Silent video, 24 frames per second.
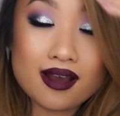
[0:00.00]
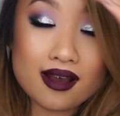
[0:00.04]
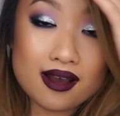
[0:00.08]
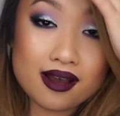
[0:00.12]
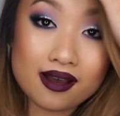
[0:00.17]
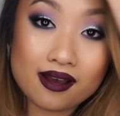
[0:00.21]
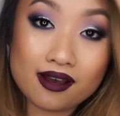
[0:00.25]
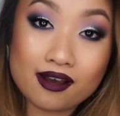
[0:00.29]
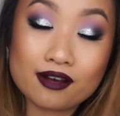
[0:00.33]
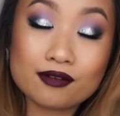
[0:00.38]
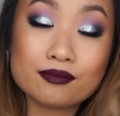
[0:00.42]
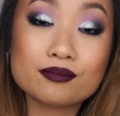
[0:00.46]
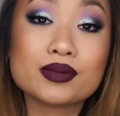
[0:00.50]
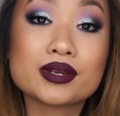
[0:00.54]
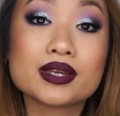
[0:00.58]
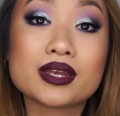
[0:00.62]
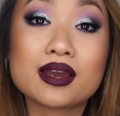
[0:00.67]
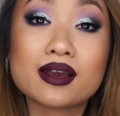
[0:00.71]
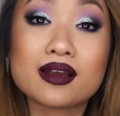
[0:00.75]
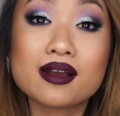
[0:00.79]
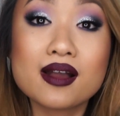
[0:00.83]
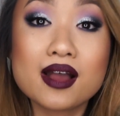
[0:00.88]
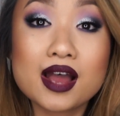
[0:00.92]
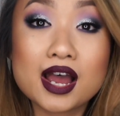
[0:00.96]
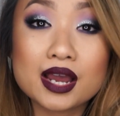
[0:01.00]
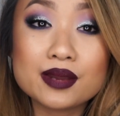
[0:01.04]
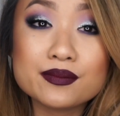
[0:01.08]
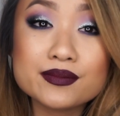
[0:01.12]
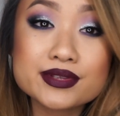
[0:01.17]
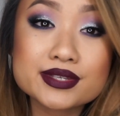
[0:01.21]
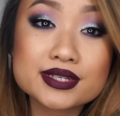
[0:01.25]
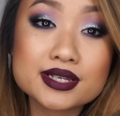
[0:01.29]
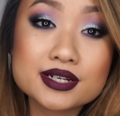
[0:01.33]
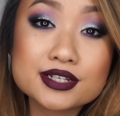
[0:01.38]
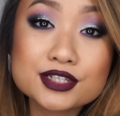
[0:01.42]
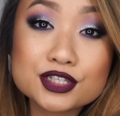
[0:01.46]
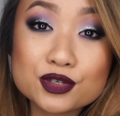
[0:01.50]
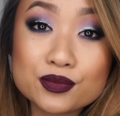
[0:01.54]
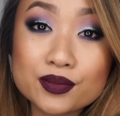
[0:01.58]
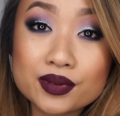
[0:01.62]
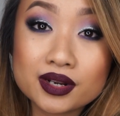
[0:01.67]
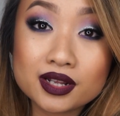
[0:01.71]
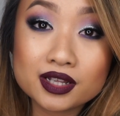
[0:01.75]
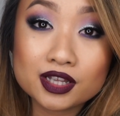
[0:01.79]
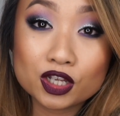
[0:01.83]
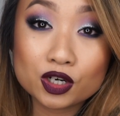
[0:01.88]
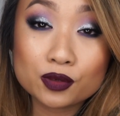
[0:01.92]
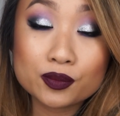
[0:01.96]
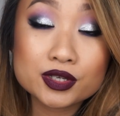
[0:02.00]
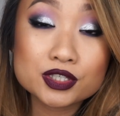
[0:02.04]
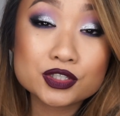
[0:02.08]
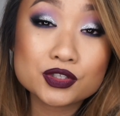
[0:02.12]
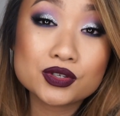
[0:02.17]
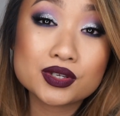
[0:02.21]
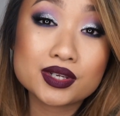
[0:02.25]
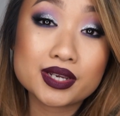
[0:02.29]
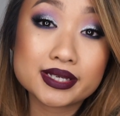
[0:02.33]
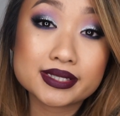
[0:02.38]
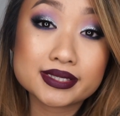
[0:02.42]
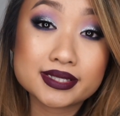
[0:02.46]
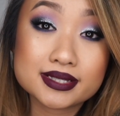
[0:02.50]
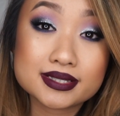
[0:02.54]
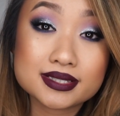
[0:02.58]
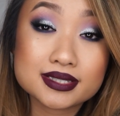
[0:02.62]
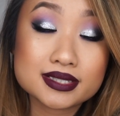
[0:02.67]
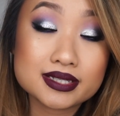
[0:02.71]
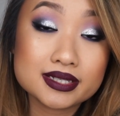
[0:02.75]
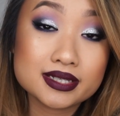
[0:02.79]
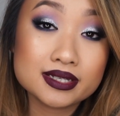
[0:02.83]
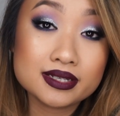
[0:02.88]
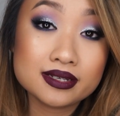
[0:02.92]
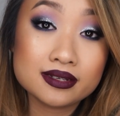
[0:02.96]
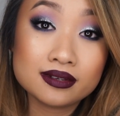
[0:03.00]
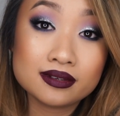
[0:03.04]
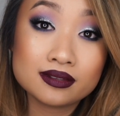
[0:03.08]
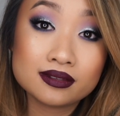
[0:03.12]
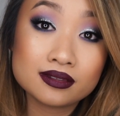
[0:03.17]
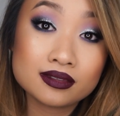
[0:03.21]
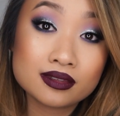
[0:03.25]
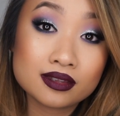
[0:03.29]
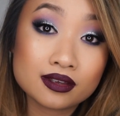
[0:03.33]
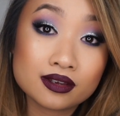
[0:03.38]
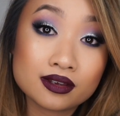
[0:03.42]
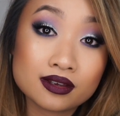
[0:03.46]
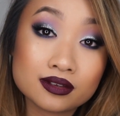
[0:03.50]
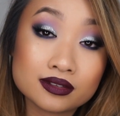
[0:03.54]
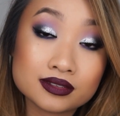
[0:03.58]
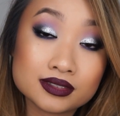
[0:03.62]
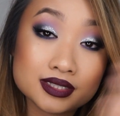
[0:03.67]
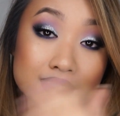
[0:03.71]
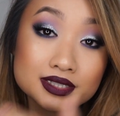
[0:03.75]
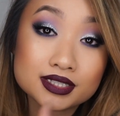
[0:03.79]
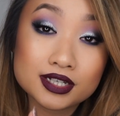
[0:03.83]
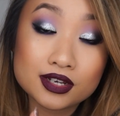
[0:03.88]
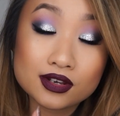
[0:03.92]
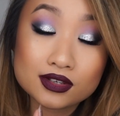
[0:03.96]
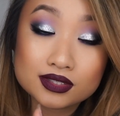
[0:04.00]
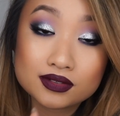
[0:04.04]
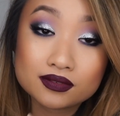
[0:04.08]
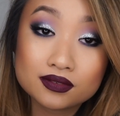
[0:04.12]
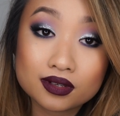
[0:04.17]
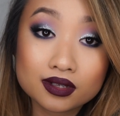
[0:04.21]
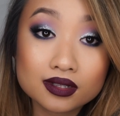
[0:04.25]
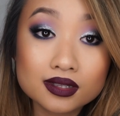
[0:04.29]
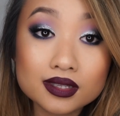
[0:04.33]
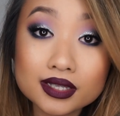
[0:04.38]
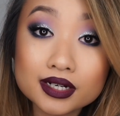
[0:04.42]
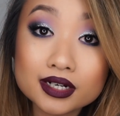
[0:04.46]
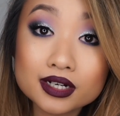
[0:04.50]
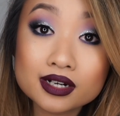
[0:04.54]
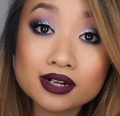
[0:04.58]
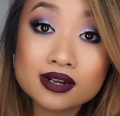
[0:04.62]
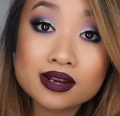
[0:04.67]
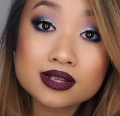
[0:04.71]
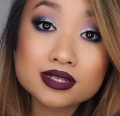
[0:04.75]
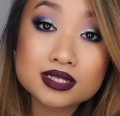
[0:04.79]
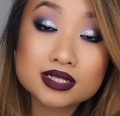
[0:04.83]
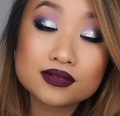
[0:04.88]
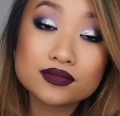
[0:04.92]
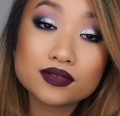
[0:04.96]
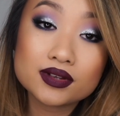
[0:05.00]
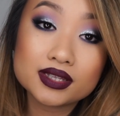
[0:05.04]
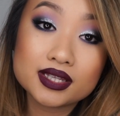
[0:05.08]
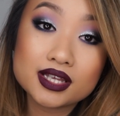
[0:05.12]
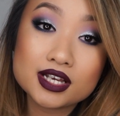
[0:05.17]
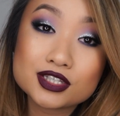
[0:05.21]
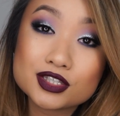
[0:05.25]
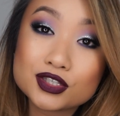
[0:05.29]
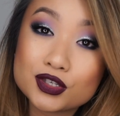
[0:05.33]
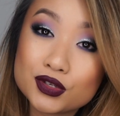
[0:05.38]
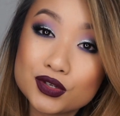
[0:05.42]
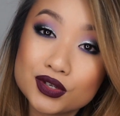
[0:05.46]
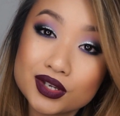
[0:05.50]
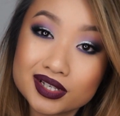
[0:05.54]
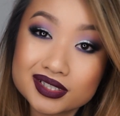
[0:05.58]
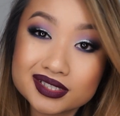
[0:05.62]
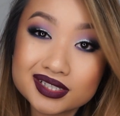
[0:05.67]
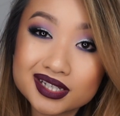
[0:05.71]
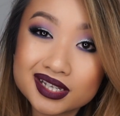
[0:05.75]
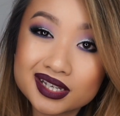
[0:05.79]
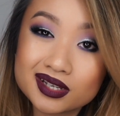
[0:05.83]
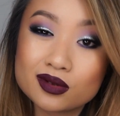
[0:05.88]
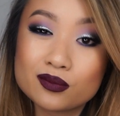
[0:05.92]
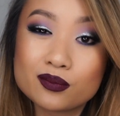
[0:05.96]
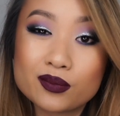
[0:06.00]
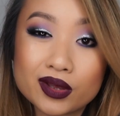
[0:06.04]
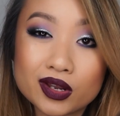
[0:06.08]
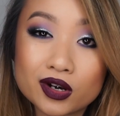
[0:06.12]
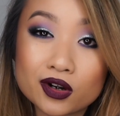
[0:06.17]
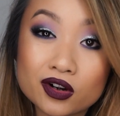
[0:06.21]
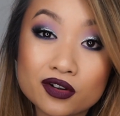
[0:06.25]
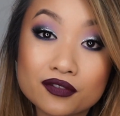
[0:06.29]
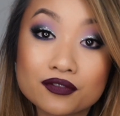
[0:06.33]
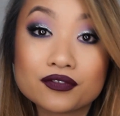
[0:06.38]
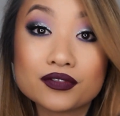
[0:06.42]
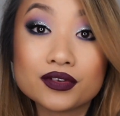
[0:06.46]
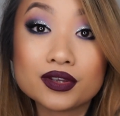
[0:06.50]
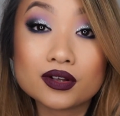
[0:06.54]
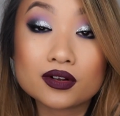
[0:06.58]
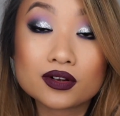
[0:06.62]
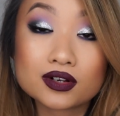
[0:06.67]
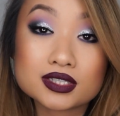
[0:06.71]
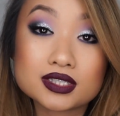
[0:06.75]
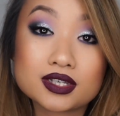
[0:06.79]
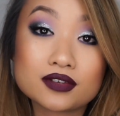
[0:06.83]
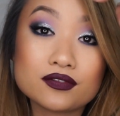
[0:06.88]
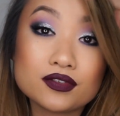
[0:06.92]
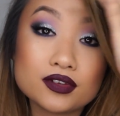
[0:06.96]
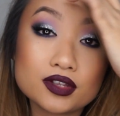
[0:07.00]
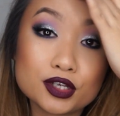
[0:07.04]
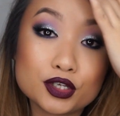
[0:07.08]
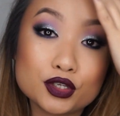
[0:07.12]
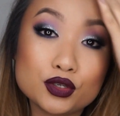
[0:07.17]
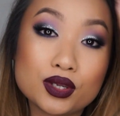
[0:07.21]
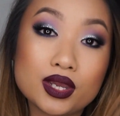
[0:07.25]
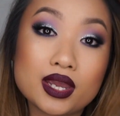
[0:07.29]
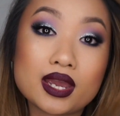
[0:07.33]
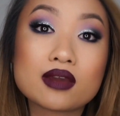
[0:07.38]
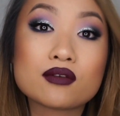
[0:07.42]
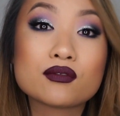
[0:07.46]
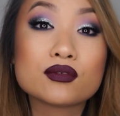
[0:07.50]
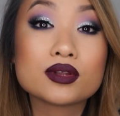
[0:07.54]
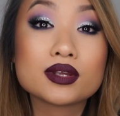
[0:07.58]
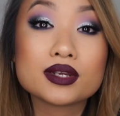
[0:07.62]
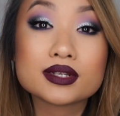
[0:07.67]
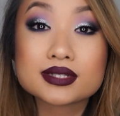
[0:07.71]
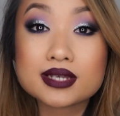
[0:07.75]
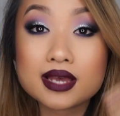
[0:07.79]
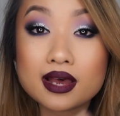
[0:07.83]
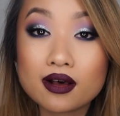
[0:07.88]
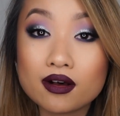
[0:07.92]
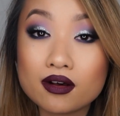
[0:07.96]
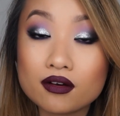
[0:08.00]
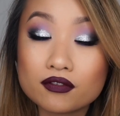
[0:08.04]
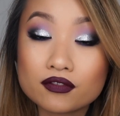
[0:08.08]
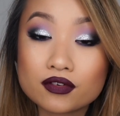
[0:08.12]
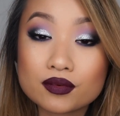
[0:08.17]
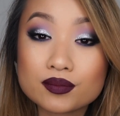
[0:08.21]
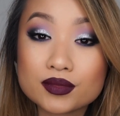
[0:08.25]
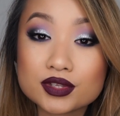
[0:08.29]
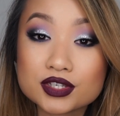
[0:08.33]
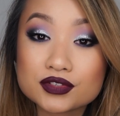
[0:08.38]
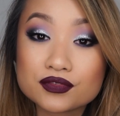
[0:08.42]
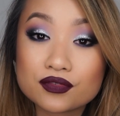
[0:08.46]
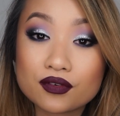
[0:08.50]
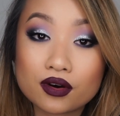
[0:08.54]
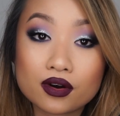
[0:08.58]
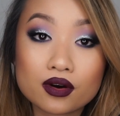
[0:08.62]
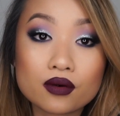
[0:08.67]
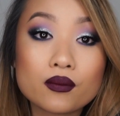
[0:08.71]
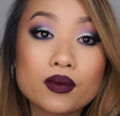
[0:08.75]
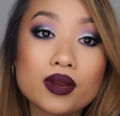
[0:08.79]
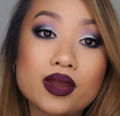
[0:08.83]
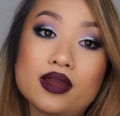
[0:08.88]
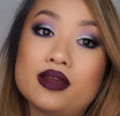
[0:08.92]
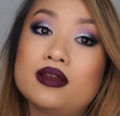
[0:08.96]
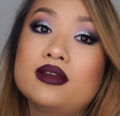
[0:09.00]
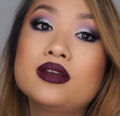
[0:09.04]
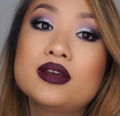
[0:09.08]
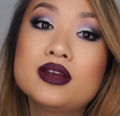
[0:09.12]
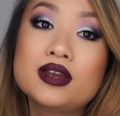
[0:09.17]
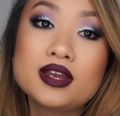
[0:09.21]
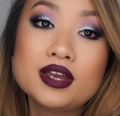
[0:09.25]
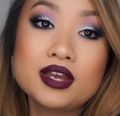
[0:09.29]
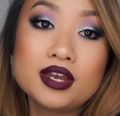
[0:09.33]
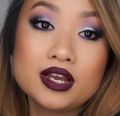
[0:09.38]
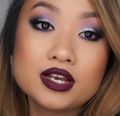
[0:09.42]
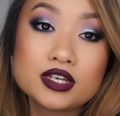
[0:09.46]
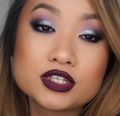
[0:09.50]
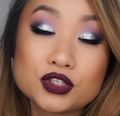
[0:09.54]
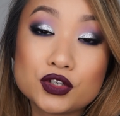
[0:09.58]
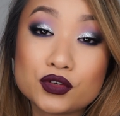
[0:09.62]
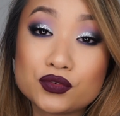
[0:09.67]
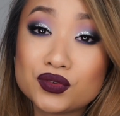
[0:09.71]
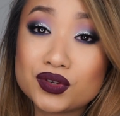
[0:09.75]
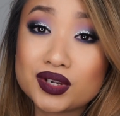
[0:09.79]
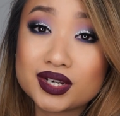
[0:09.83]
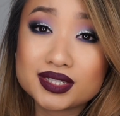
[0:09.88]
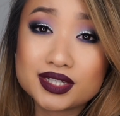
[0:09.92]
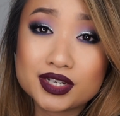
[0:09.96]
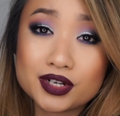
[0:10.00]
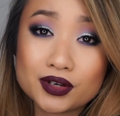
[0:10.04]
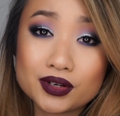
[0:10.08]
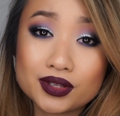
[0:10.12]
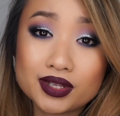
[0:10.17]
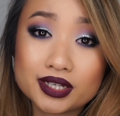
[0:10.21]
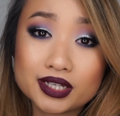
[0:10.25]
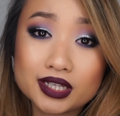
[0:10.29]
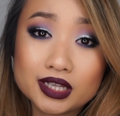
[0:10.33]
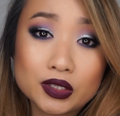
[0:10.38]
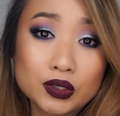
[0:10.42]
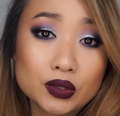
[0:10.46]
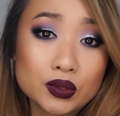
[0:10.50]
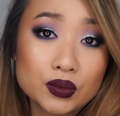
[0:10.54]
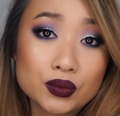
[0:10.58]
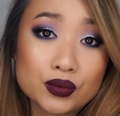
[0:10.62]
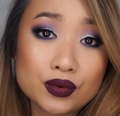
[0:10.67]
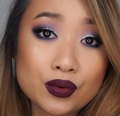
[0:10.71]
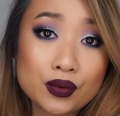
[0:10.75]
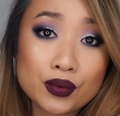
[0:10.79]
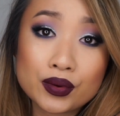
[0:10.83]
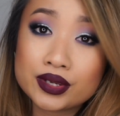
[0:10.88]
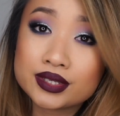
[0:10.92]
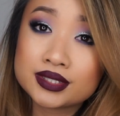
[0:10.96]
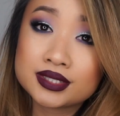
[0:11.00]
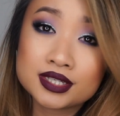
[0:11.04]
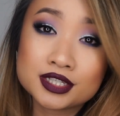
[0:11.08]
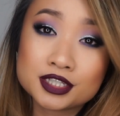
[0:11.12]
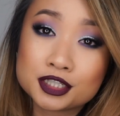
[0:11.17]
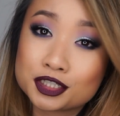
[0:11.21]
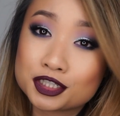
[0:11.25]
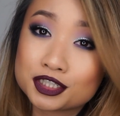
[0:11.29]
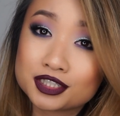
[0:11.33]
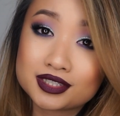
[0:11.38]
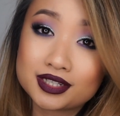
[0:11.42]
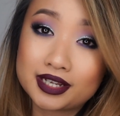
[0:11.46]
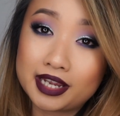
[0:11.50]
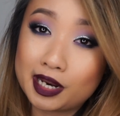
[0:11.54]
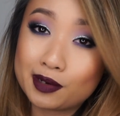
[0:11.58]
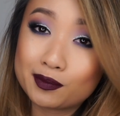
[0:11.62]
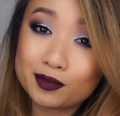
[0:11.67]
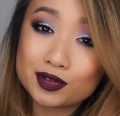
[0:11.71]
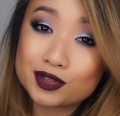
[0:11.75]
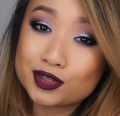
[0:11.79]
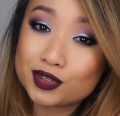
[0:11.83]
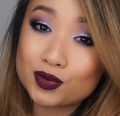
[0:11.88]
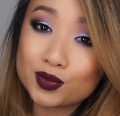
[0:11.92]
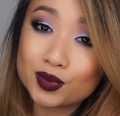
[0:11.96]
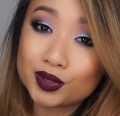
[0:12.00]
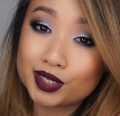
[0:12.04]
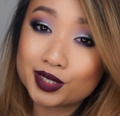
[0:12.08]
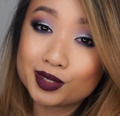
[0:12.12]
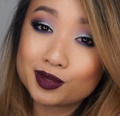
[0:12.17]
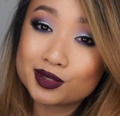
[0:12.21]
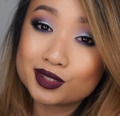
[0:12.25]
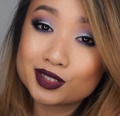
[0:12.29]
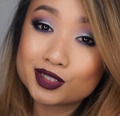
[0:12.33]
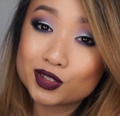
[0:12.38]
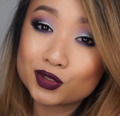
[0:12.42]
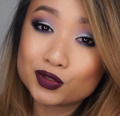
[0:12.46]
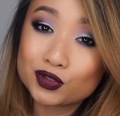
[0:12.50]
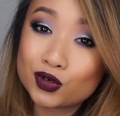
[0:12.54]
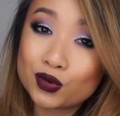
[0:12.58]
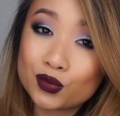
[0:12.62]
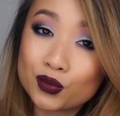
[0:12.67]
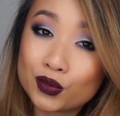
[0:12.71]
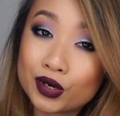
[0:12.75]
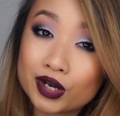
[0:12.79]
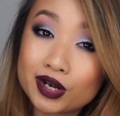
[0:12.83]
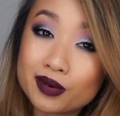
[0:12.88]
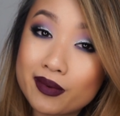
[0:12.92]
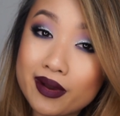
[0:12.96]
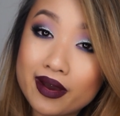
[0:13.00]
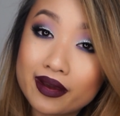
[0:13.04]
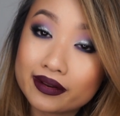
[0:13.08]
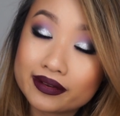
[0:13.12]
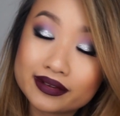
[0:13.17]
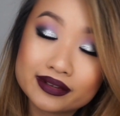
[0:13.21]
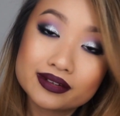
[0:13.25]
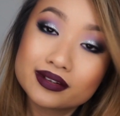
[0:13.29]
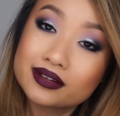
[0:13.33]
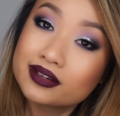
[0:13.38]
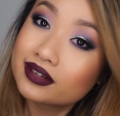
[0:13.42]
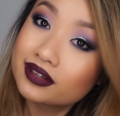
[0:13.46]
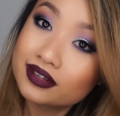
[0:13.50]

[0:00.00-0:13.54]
But yeah, I'm just gonna zoom in a little bit so you guys can see the details of the glitter and stuff like that, so you guys can get a better feel, because I feel like you can't really tell from this far away. So if you guys hear like a little noise, it's just the camera zooming in, so don't worry about it.